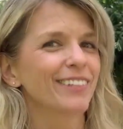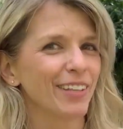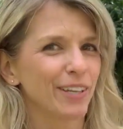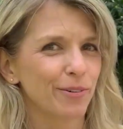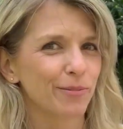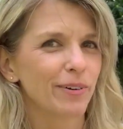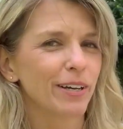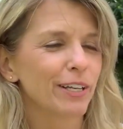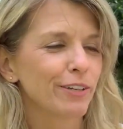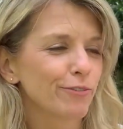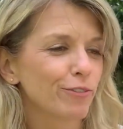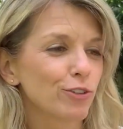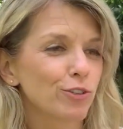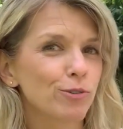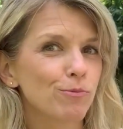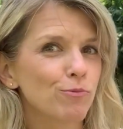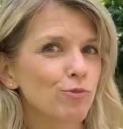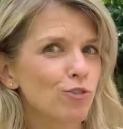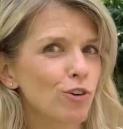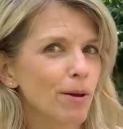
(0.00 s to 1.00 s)
Get ready for
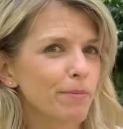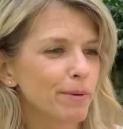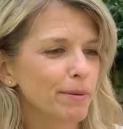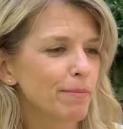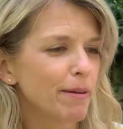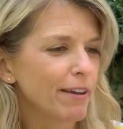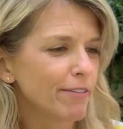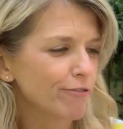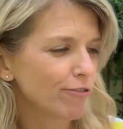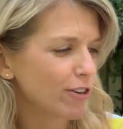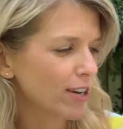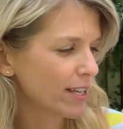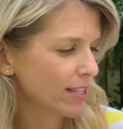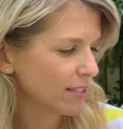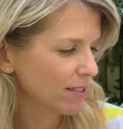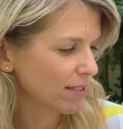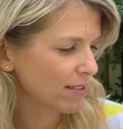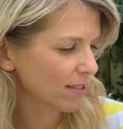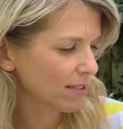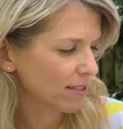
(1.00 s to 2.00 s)
some drumming, my
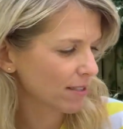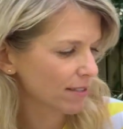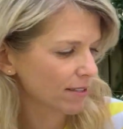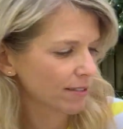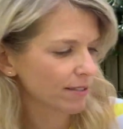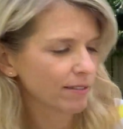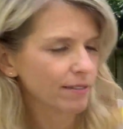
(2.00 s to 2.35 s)
friends.